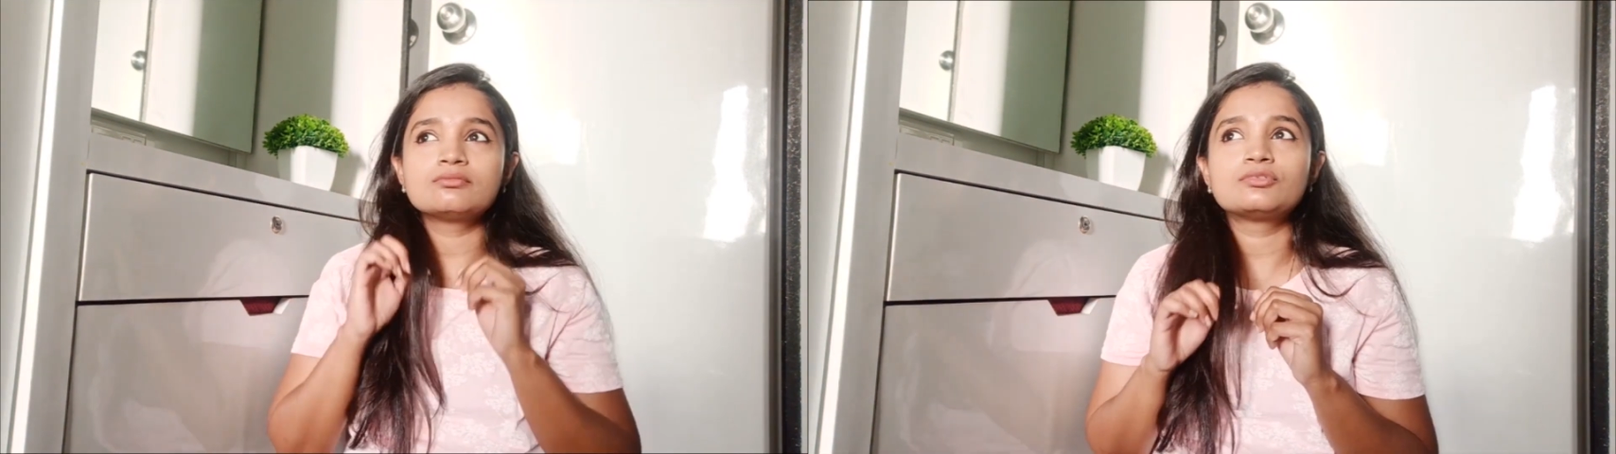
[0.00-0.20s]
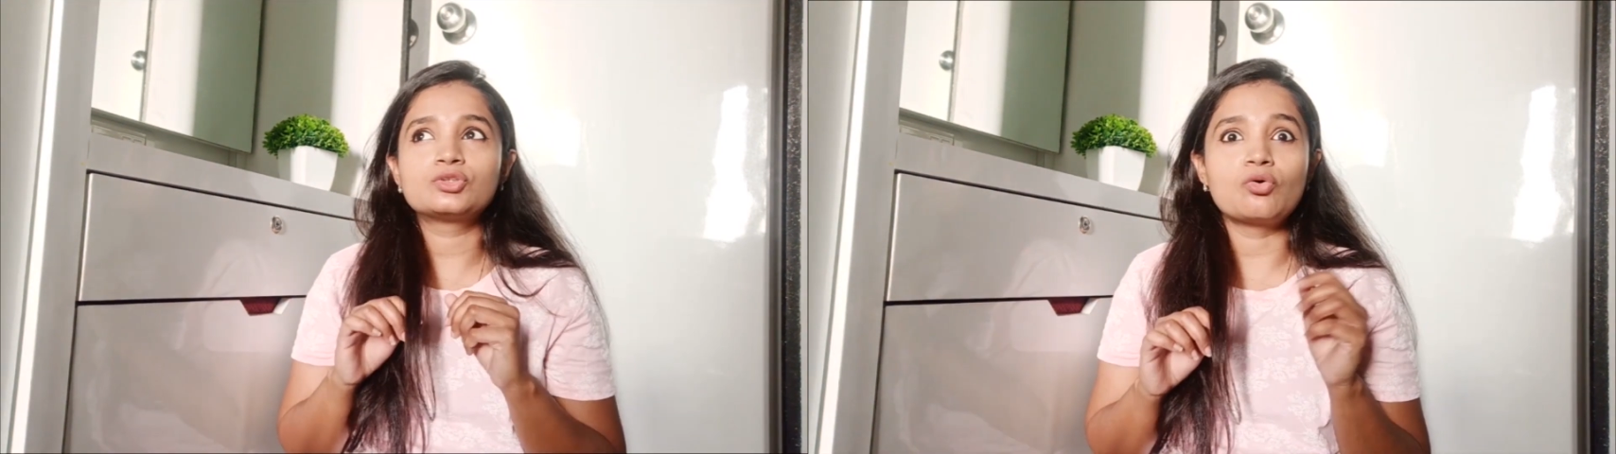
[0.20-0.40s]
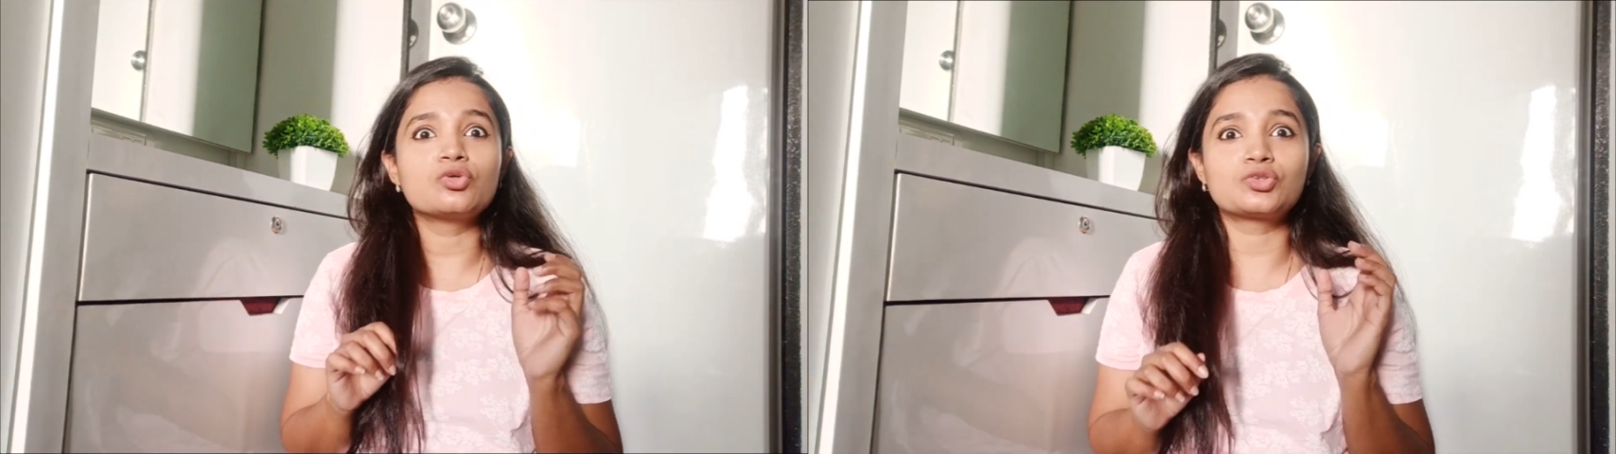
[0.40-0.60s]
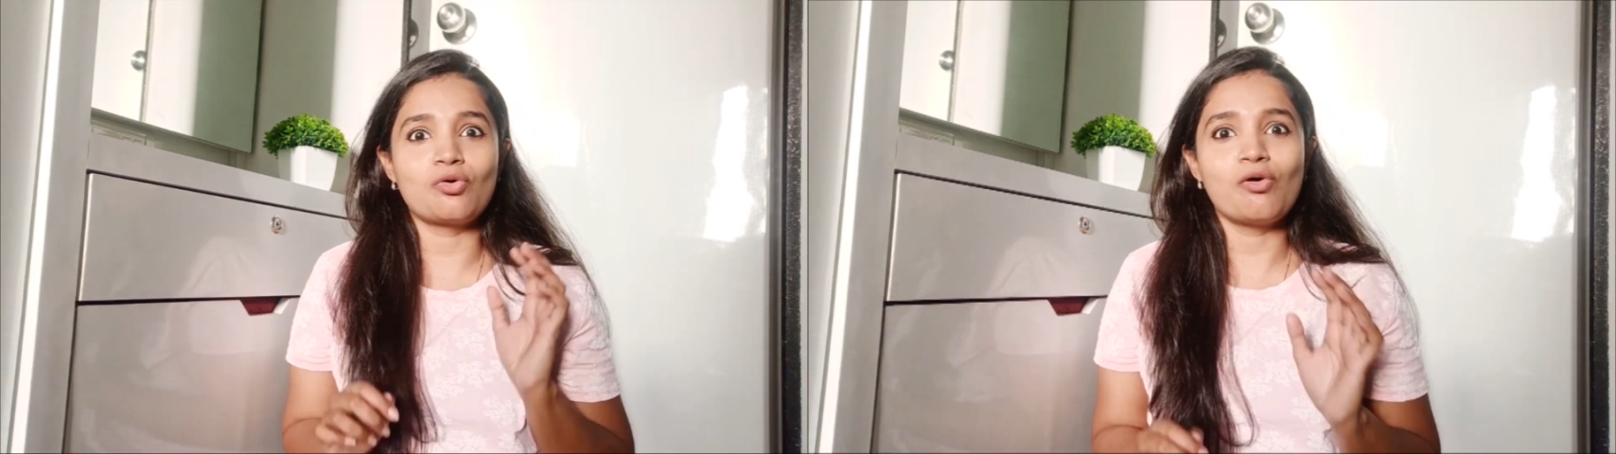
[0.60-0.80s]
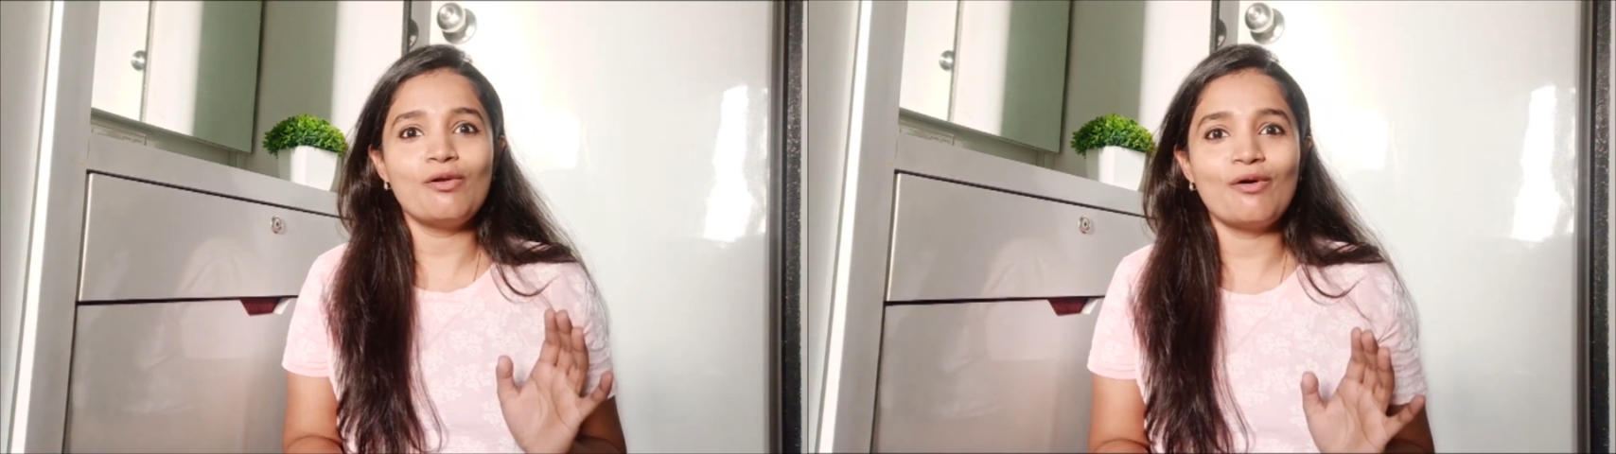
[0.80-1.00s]
so so
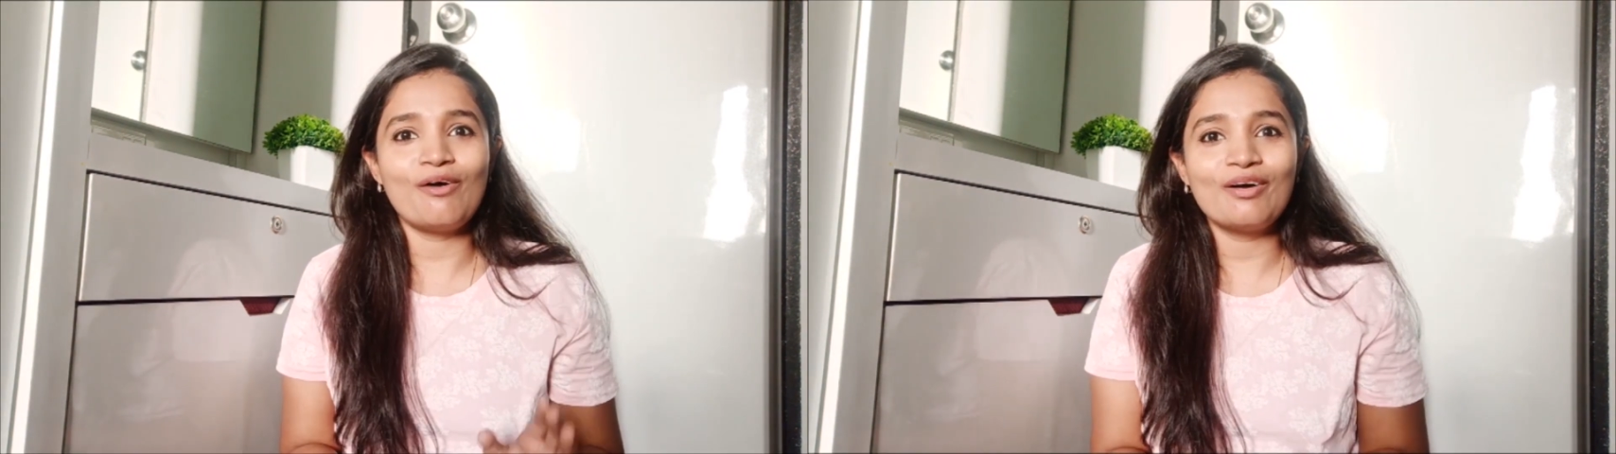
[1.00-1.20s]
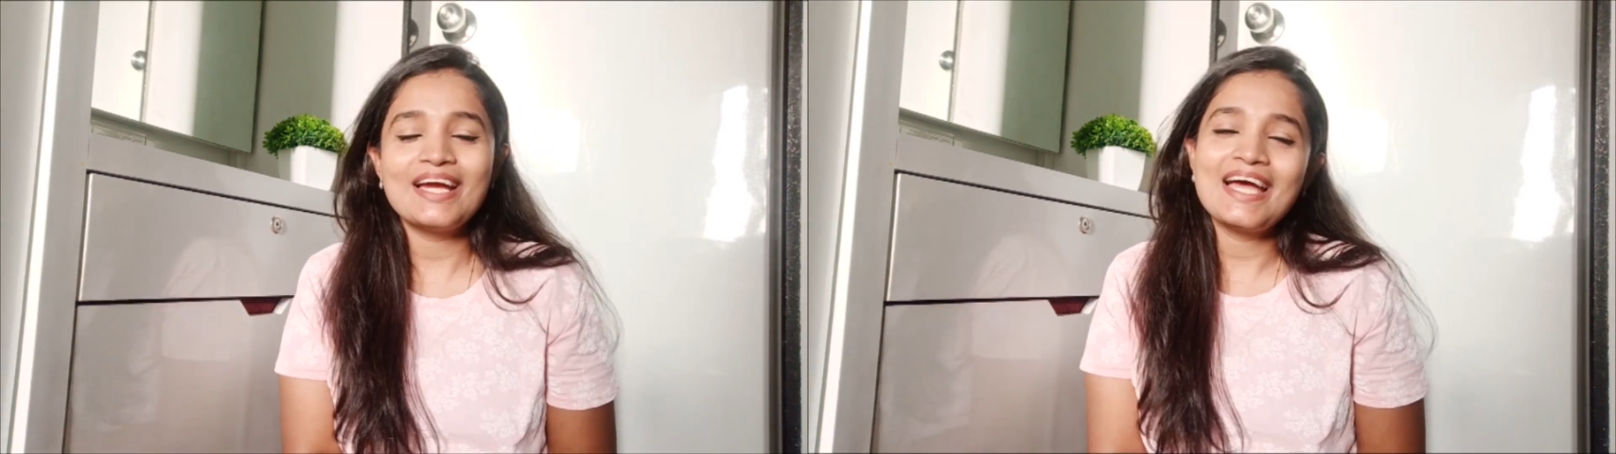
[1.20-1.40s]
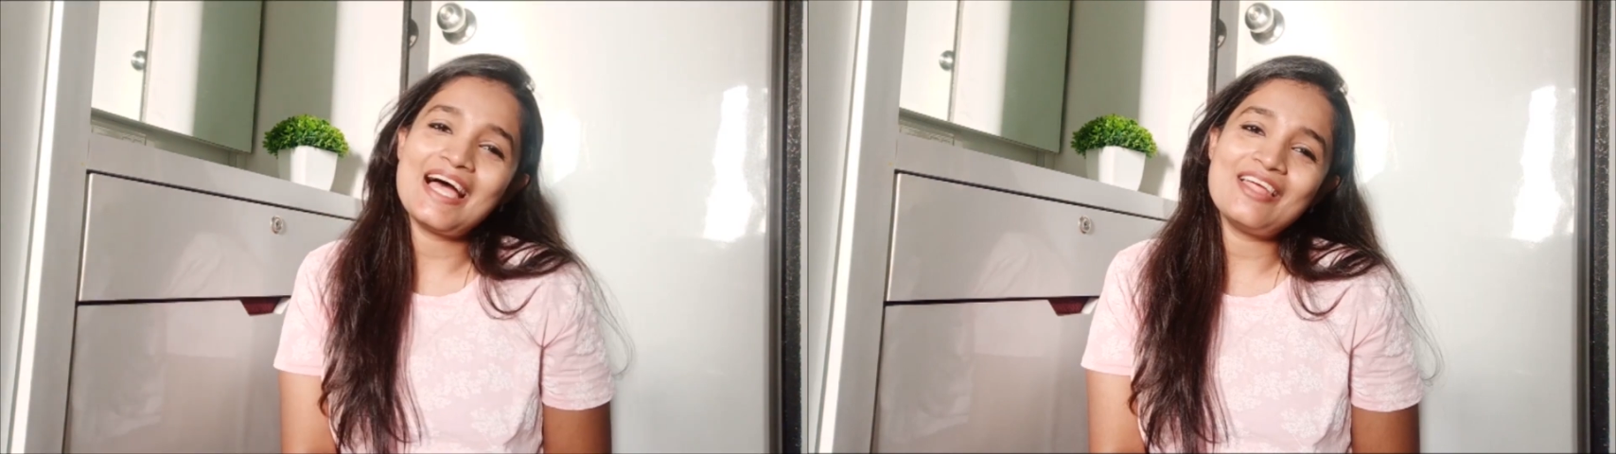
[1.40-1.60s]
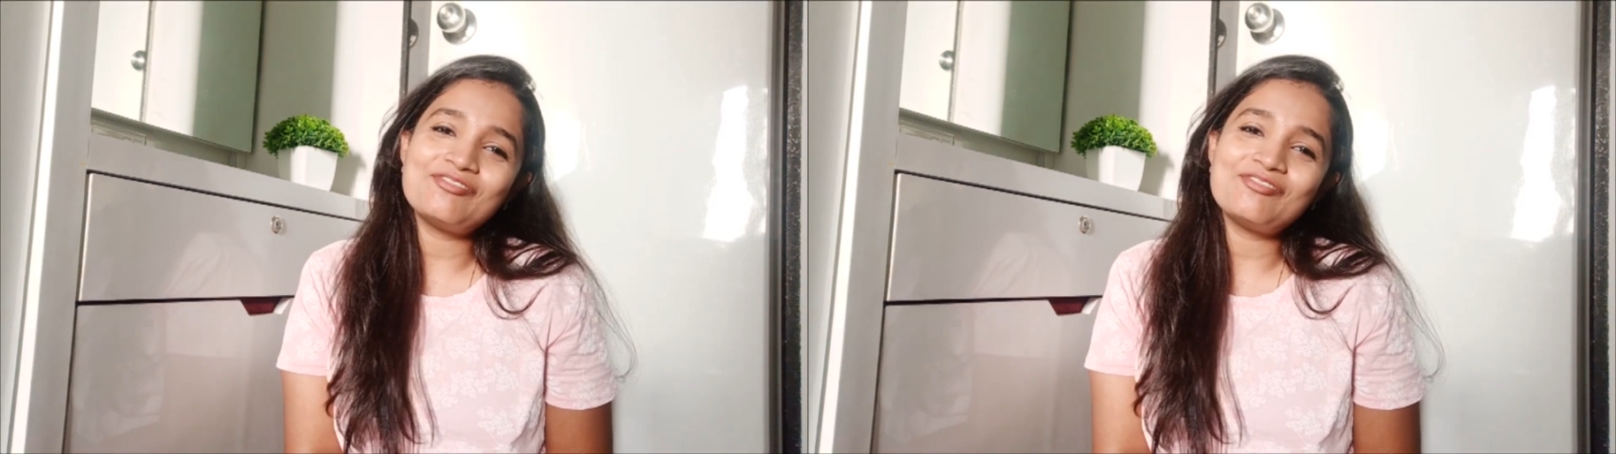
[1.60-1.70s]
long and